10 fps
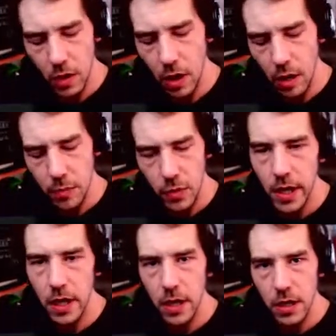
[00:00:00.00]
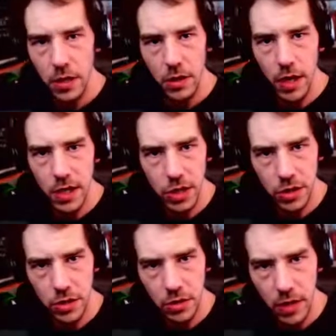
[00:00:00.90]
operating a
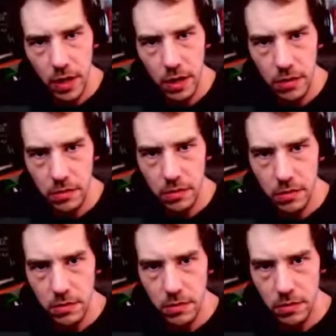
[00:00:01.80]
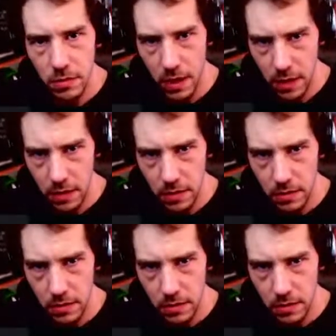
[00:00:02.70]
curation trail, right?